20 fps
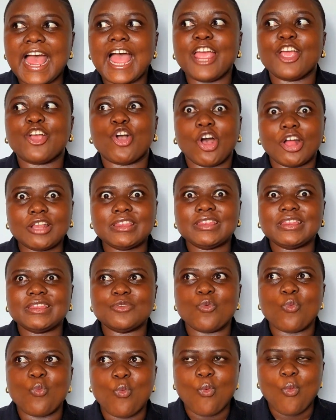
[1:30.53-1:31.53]
I got
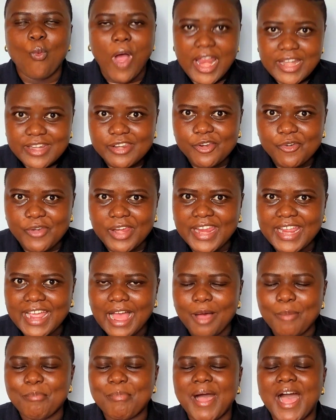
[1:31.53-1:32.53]
wondering
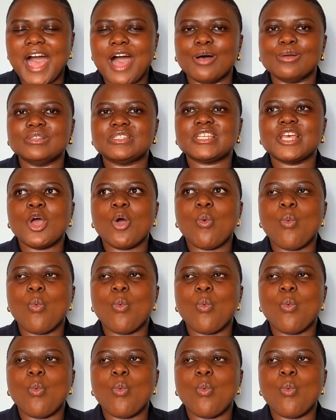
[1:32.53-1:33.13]
about